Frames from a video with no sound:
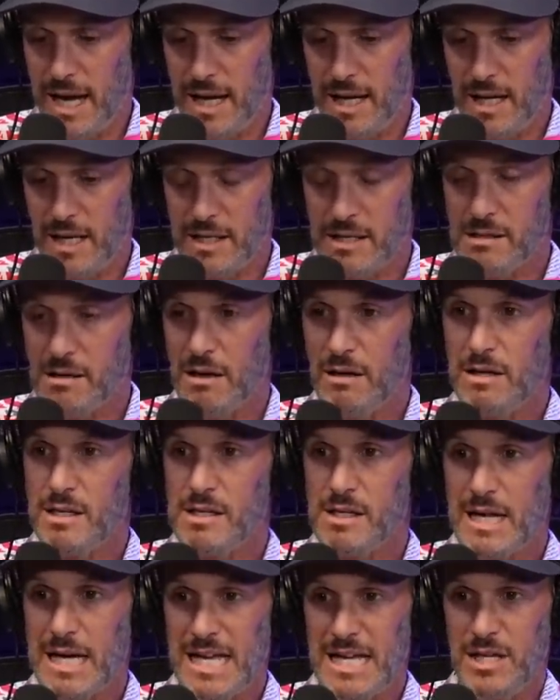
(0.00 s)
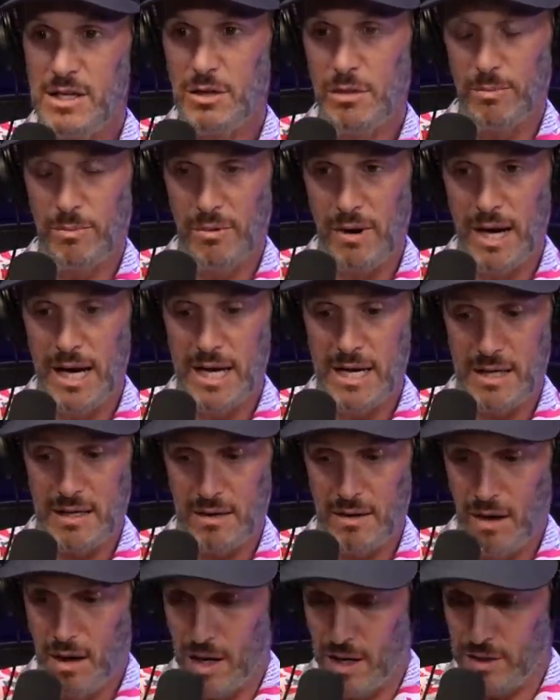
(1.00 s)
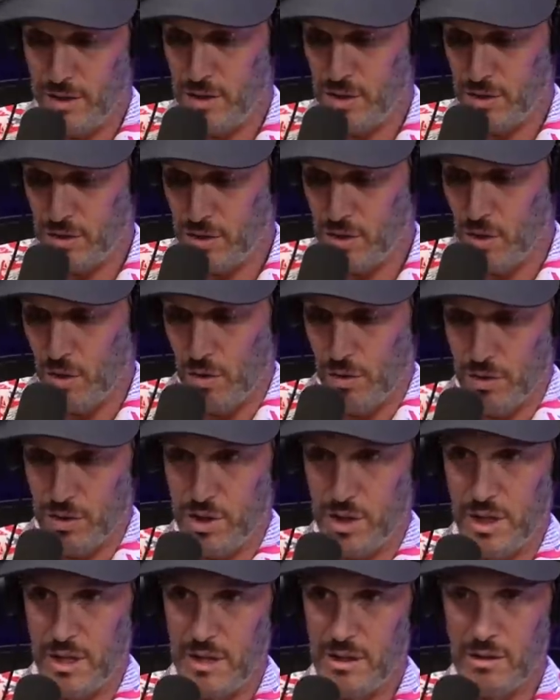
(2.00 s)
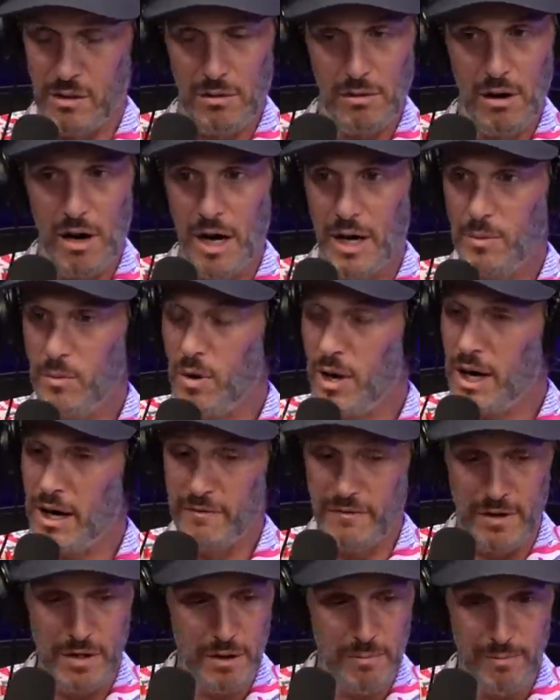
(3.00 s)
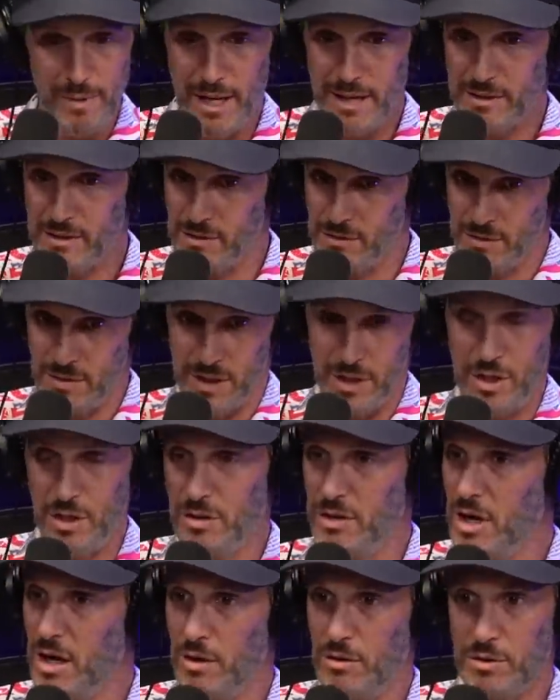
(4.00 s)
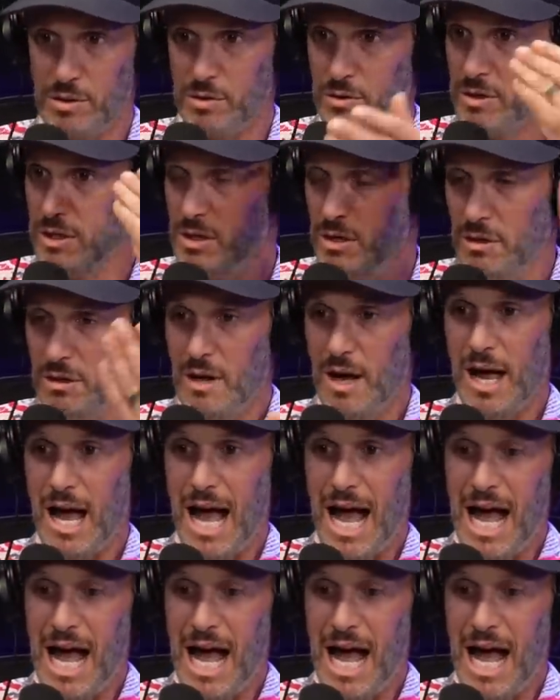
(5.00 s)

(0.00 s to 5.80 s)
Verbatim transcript: And as long as in your brain, on your goal sheet or on whatever, your mental, on your notes or in your,